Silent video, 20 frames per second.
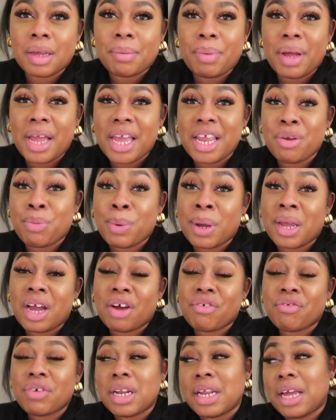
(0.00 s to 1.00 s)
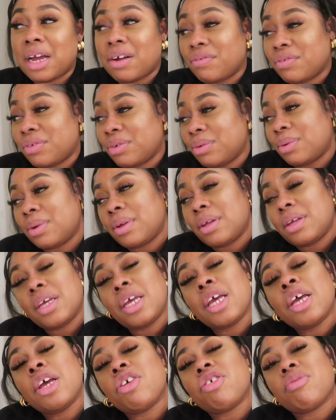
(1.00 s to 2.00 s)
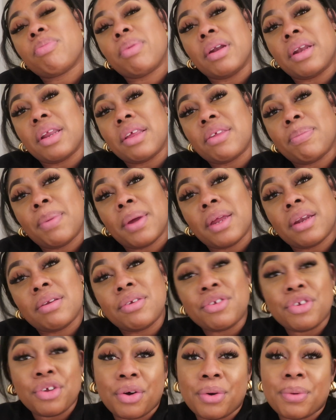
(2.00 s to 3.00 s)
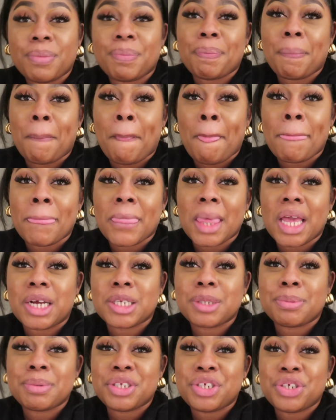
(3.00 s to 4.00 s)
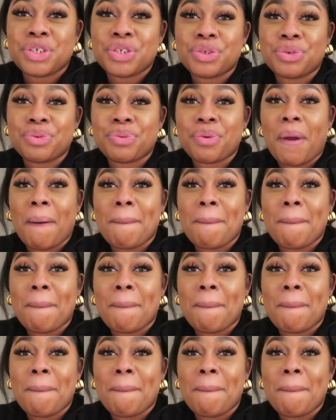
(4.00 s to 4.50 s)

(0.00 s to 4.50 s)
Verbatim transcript: But anyway, I really have to spread this bed. So I'll speak to you soon.